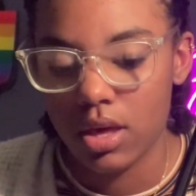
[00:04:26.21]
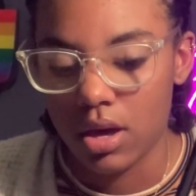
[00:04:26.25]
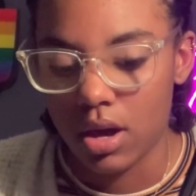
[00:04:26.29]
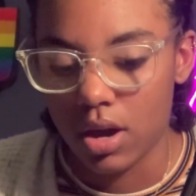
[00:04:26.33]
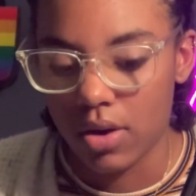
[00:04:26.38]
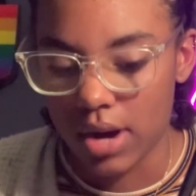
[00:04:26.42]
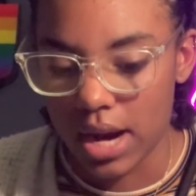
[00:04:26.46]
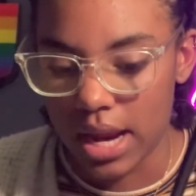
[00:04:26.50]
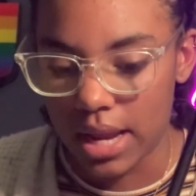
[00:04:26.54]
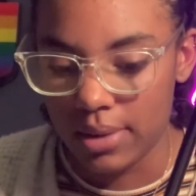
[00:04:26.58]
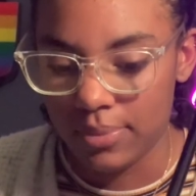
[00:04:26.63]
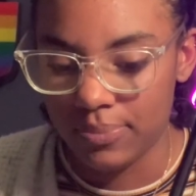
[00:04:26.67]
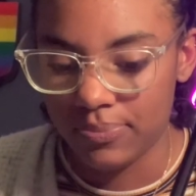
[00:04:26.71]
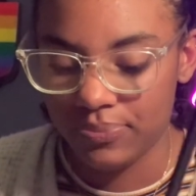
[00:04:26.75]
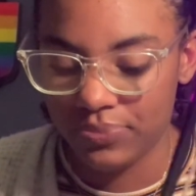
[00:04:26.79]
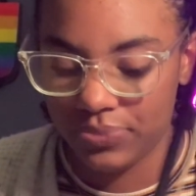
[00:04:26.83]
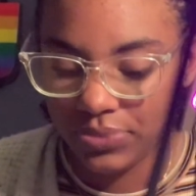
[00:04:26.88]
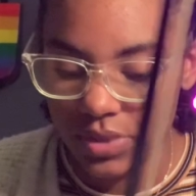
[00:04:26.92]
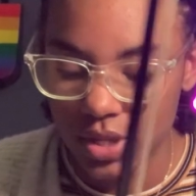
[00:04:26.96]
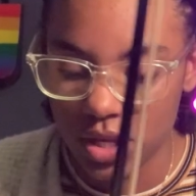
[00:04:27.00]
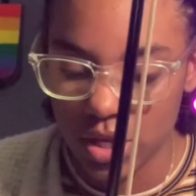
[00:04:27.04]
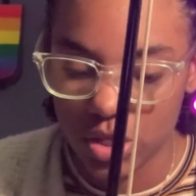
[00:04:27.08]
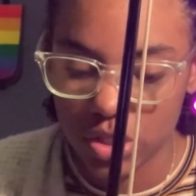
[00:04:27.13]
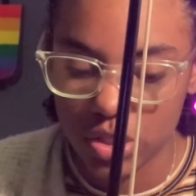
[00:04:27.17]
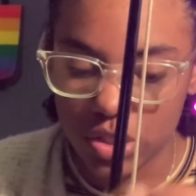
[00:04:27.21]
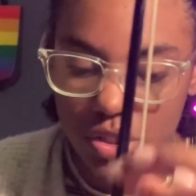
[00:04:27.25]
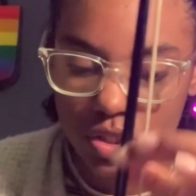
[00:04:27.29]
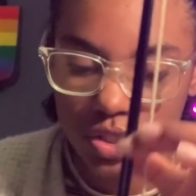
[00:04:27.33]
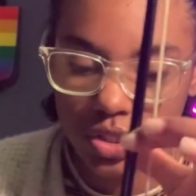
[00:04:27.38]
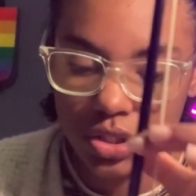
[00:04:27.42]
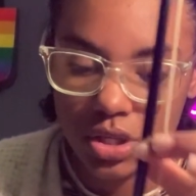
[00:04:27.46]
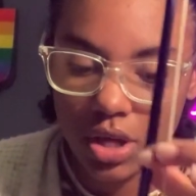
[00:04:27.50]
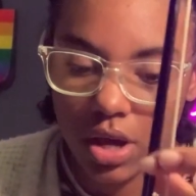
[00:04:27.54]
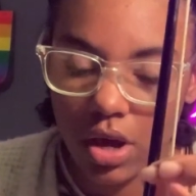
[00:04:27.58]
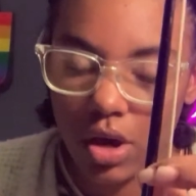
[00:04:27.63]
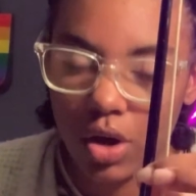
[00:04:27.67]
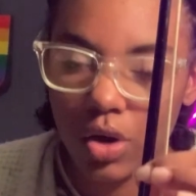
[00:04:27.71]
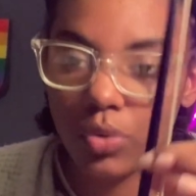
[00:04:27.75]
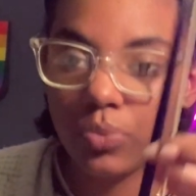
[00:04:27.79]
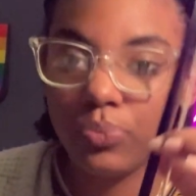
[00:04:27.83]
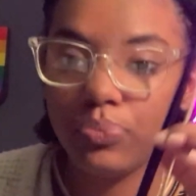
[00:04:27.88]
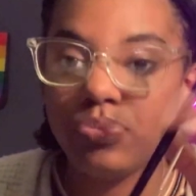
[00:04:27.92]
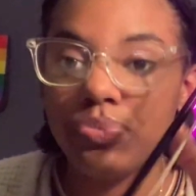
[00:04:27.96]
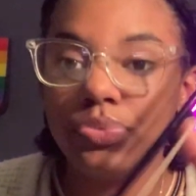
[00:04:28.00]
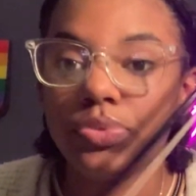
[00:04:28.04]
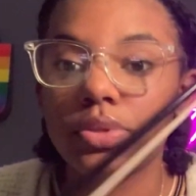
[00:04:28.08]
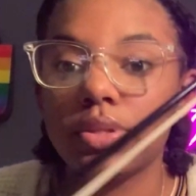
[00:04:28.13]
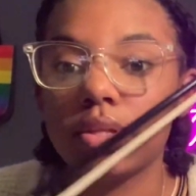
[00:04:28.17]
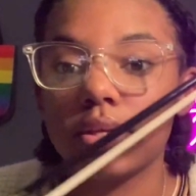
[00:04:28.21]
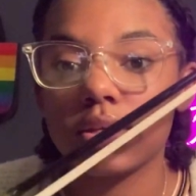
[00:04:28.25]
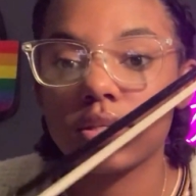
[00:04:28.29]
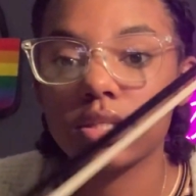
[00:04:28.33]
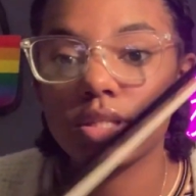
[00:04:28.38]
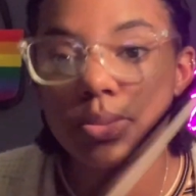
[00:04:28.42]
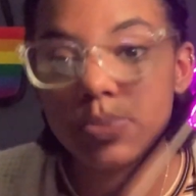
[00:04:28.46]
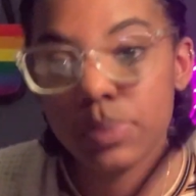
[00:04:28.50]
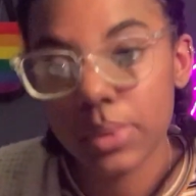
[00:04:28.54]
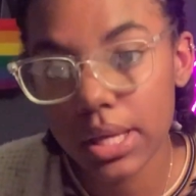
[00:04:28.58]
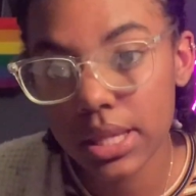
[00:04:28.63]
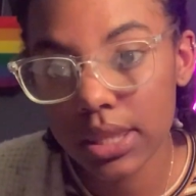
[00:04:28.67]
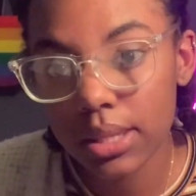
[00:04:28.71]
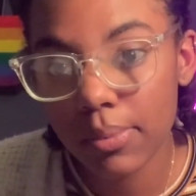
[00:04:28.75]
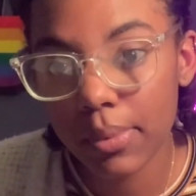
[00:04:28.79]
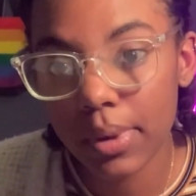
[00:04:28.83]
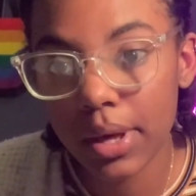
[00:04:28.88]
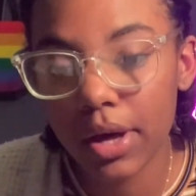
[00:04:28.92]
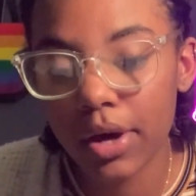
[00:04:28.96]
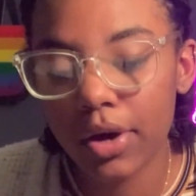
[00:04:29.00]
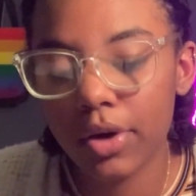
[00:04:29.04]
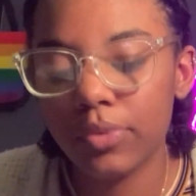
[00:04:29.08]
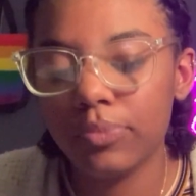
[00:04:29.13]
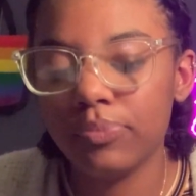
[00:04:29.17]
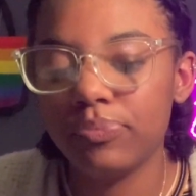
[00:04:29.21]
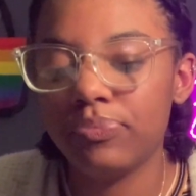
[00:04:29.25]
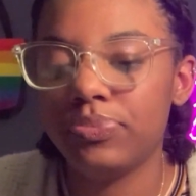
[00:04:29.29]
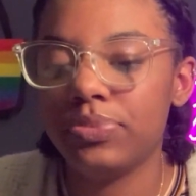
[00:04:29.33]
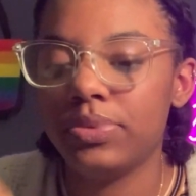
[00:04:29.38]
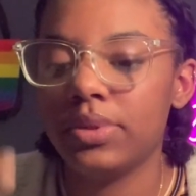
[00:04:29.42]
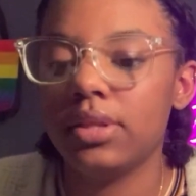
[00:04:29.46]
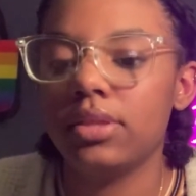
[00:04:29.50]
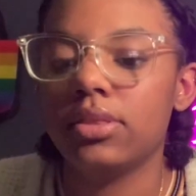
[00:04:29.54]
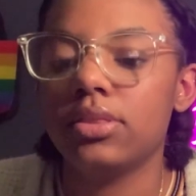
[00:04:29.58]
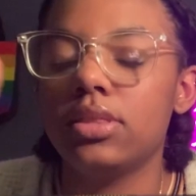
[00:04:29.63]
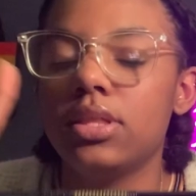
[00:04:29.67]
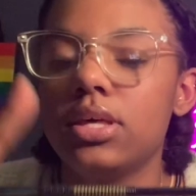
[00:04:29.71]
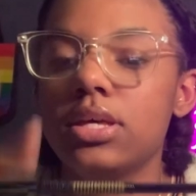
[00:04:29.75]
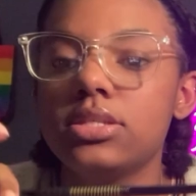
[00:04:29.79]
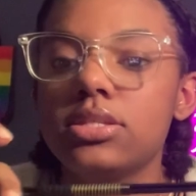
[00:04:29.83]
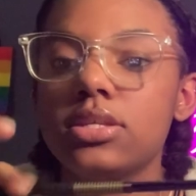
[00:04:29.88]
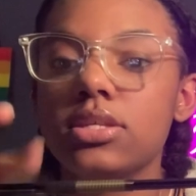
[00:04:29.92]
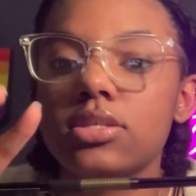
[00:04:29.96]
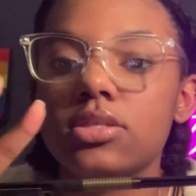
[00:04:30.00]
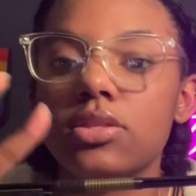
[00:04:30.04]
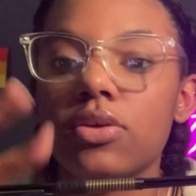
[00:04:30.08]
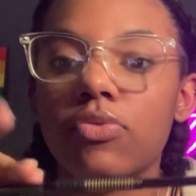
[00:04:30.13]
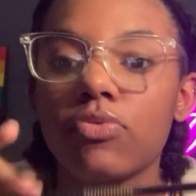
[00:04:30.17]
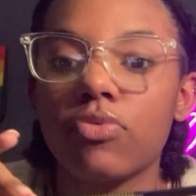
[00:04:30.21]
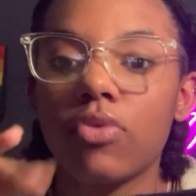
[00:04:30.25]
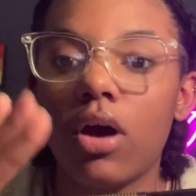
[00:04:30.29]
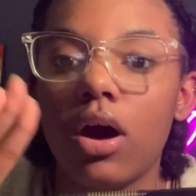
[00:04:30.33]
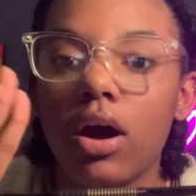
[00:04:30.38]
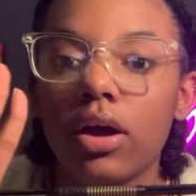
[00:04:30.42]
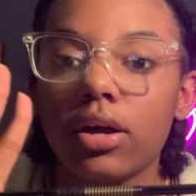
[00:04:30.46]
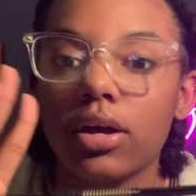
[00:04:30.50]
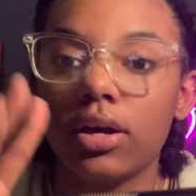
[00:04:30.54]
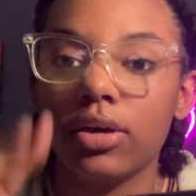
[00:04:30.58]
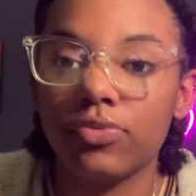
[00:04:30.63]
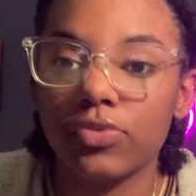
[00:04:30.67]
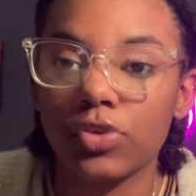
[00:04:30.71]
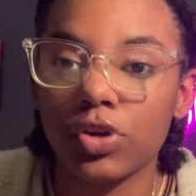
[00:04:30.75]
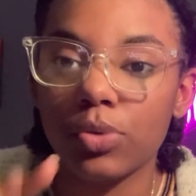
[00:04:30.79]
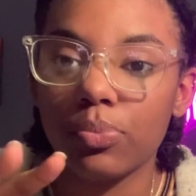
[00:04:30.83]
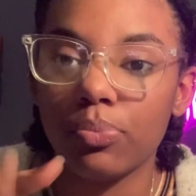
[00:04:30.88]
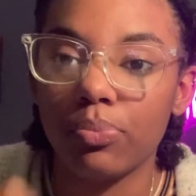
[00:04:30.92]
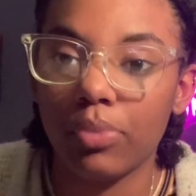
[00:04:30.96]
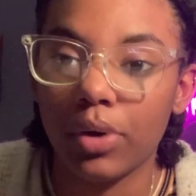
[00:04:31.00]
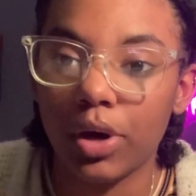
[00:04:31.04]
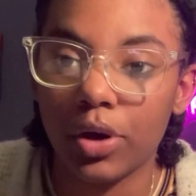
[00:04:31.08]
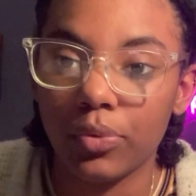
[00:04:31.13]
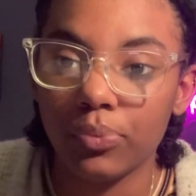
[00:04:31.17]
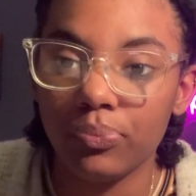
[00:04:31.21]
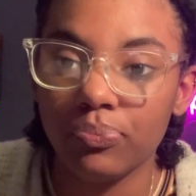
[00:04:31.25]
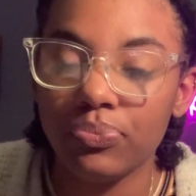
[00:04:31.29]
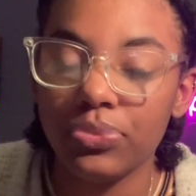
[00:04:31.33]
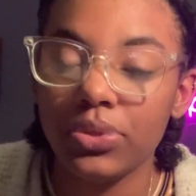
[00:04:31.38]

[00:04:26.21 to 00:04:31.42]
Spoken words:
All right, so explain the bow. This is the frog of your bow.